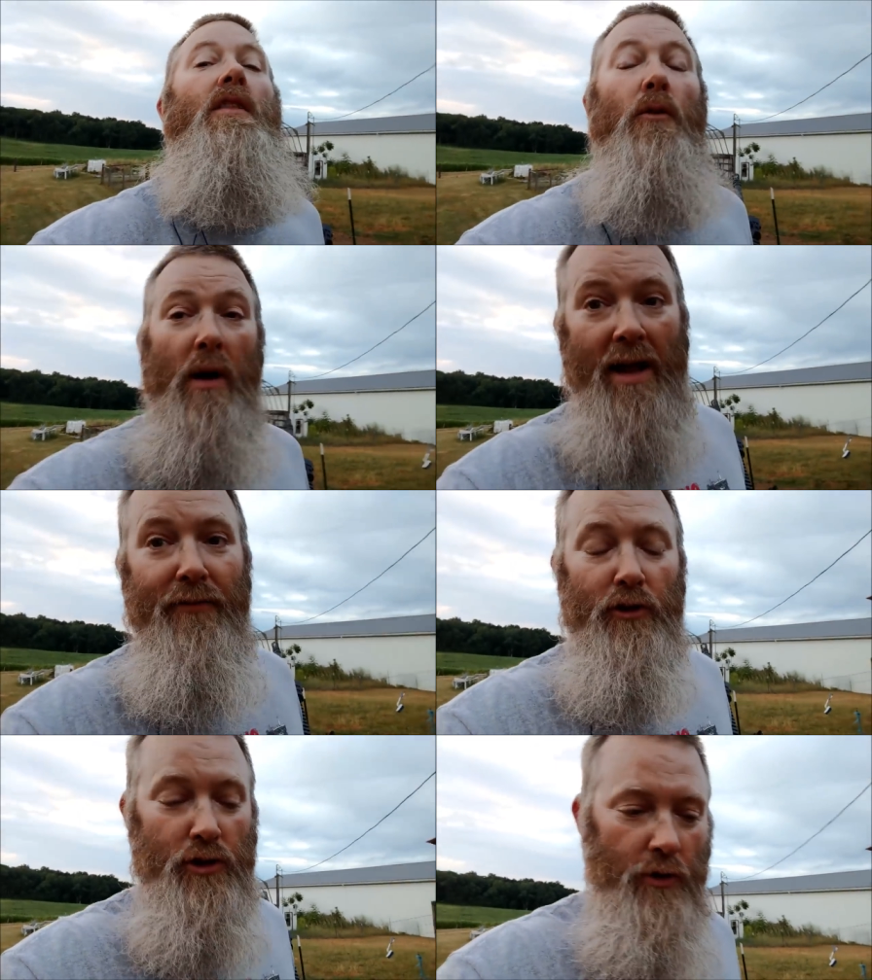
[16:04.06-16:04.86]
The
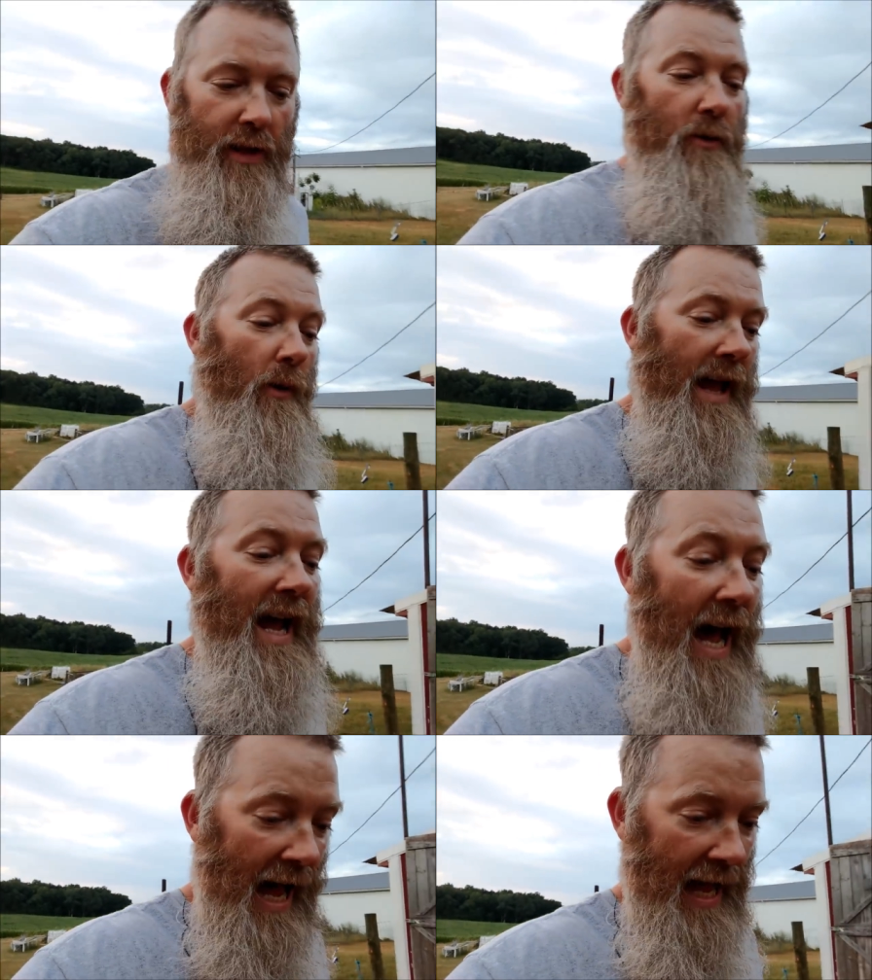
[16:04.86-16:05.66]
rifle shooting way
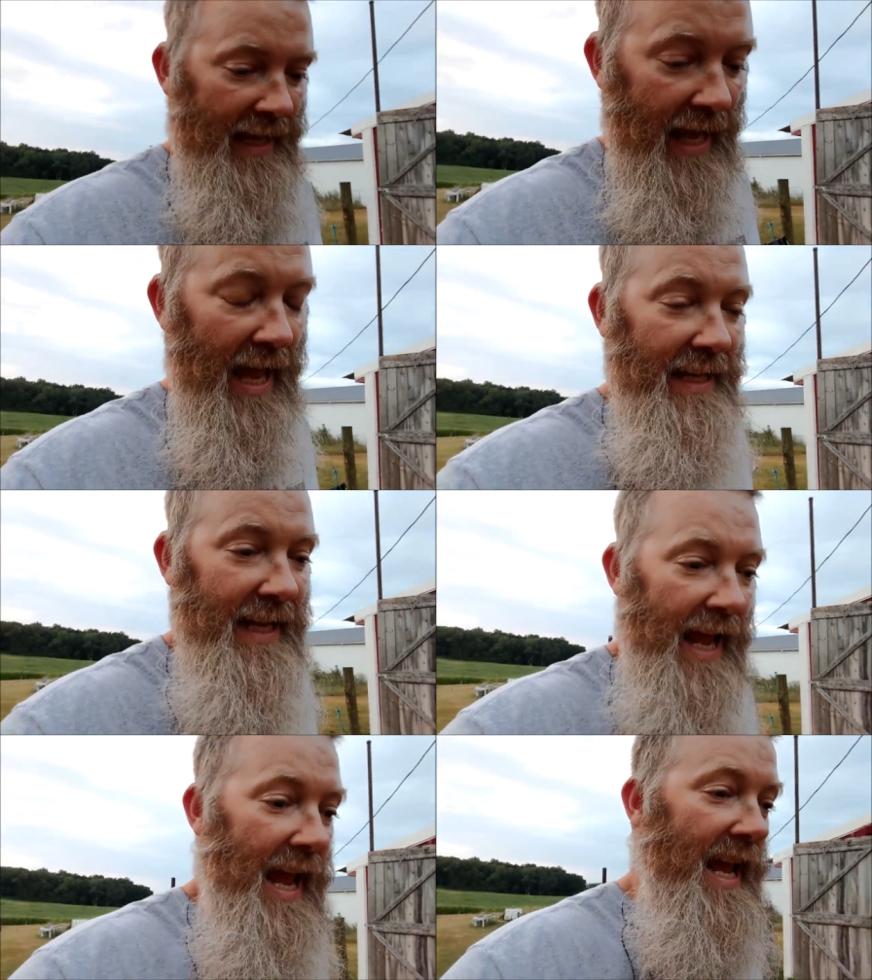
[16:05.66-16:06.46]
high. I had
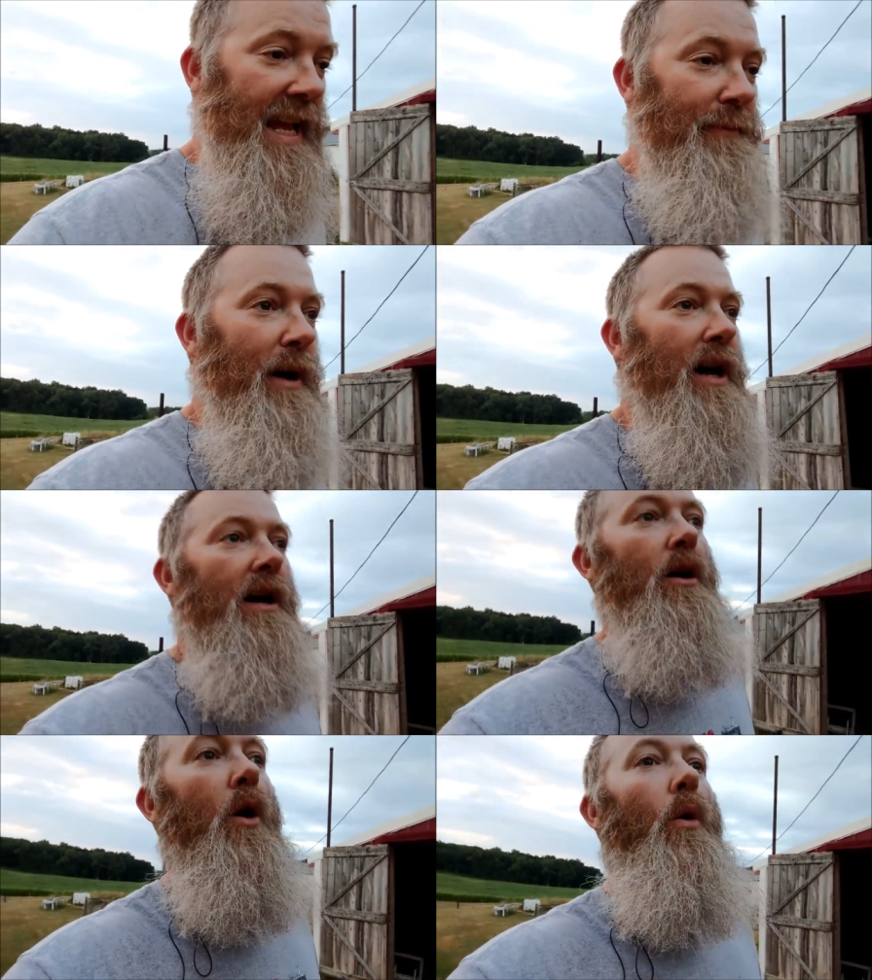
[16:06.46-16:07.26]
to aim
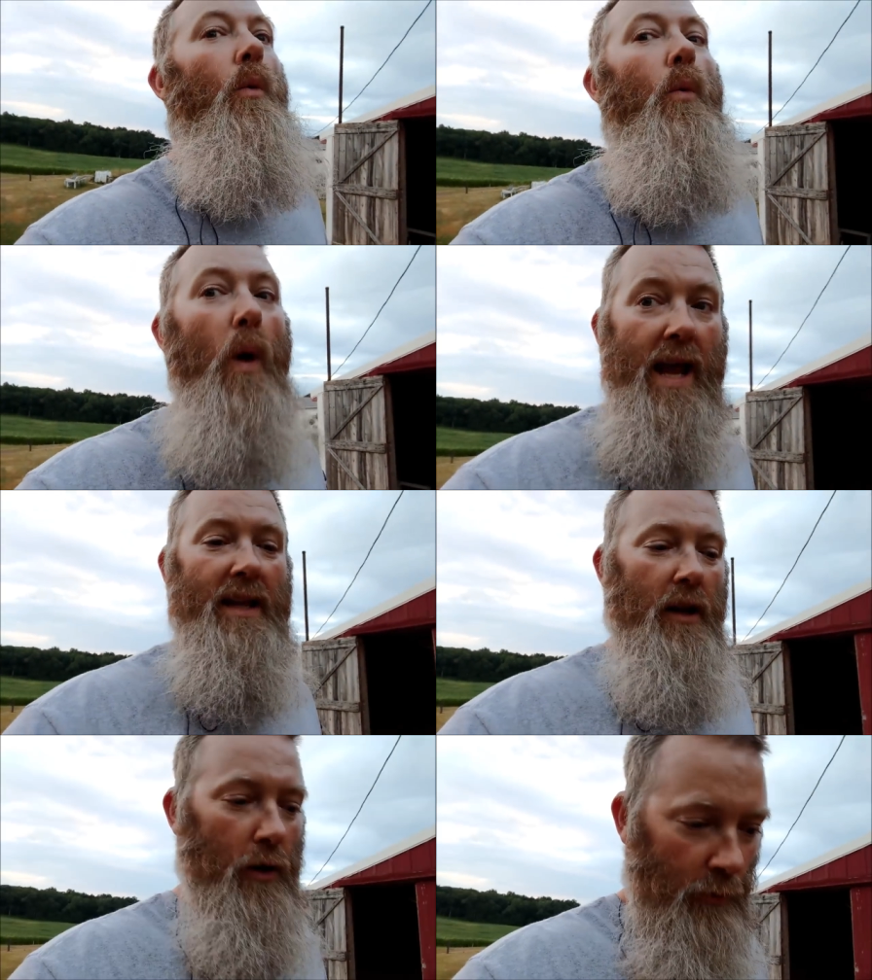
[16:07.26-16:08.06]
way
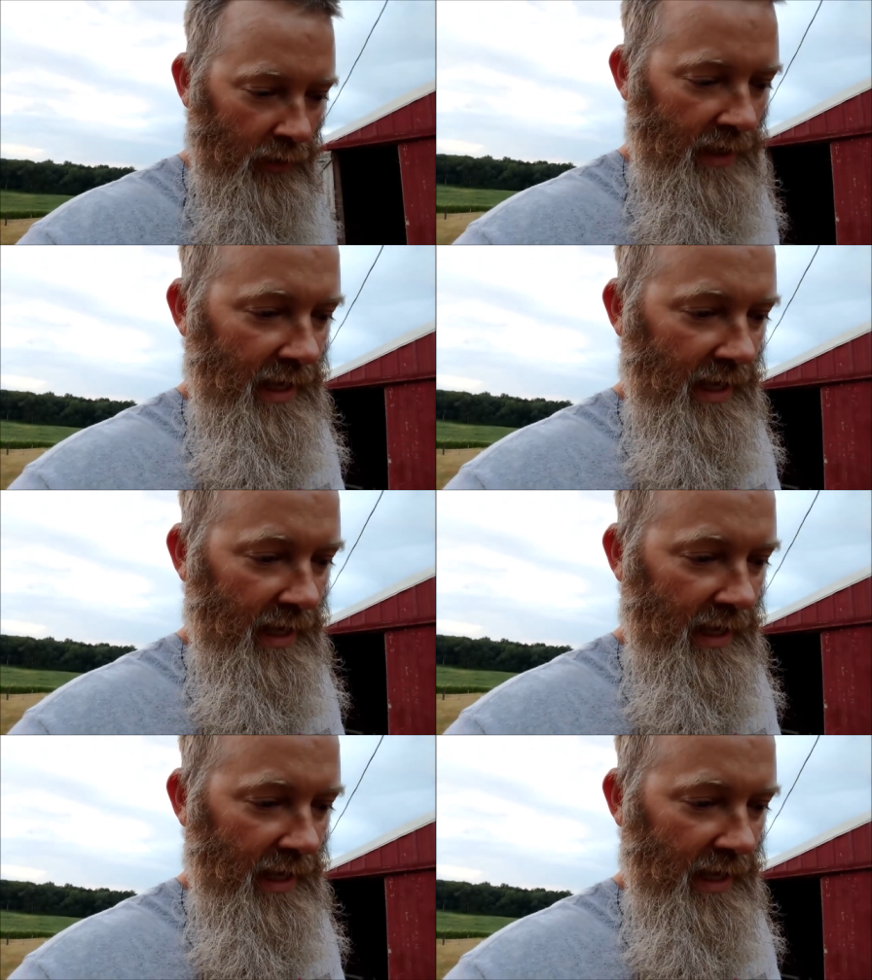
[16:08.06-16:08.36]
low.